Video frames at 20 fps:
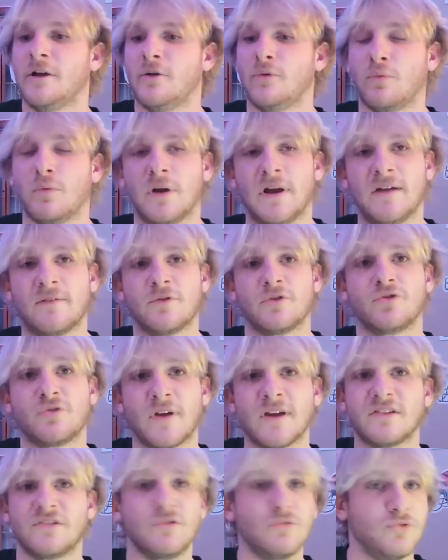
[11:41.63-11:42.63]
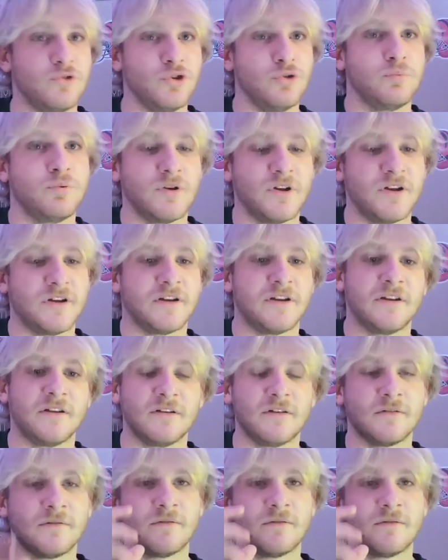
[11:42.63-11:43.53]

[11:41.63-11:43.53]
whatever drinks you do put in it,